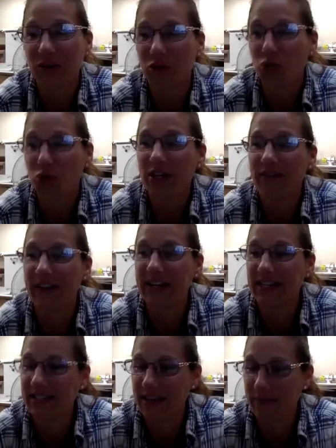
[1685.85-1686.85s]
Usually if I
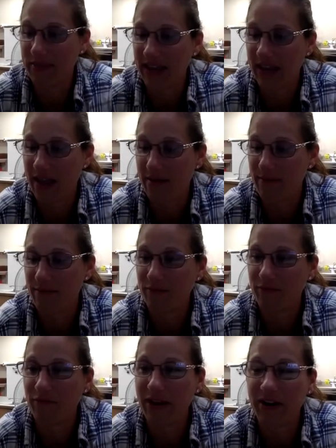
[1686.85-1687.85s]
need something, I'm
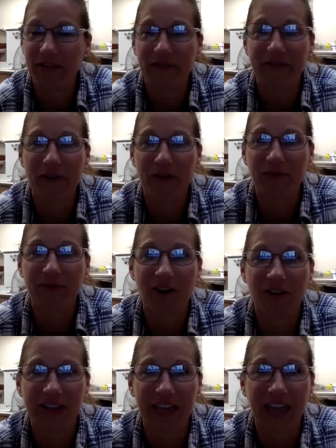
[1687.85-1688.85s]
right on the phone
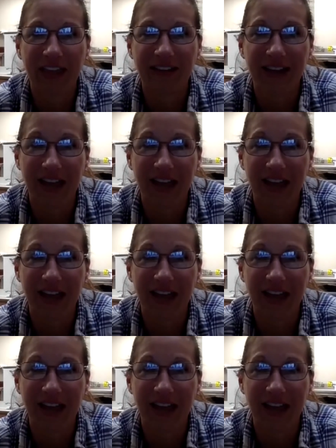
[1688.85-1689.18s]
calling Kate and